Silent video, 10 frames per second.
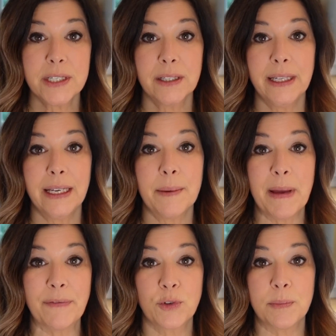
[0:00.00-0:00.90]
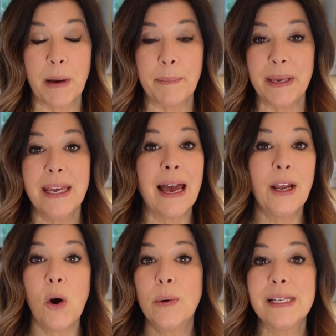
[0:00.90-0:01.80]
to cleaning up after a puppy, I
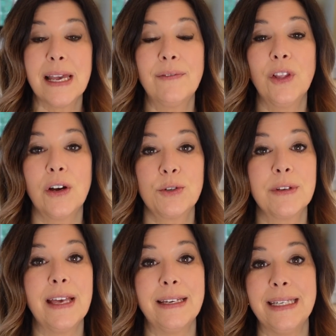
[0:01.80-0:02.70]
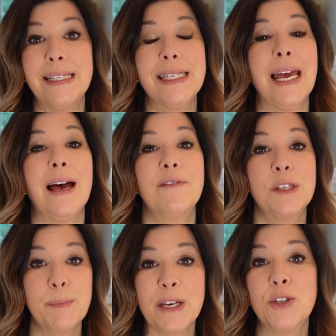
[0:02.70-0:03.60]
always have laundry that needs to have
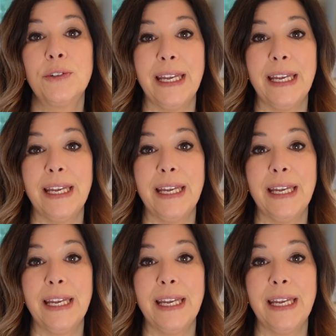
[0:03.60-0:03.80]
special